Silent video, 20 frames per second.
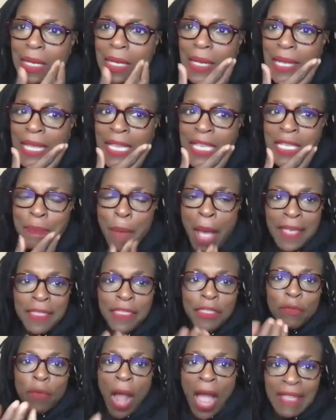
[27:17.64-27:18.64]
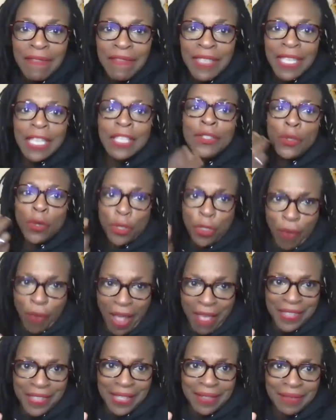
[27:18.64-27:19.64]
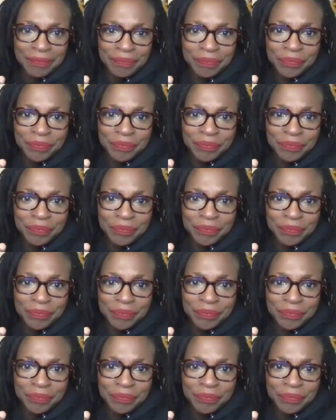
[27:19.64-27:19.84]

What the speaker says: is my thriving is your thriving.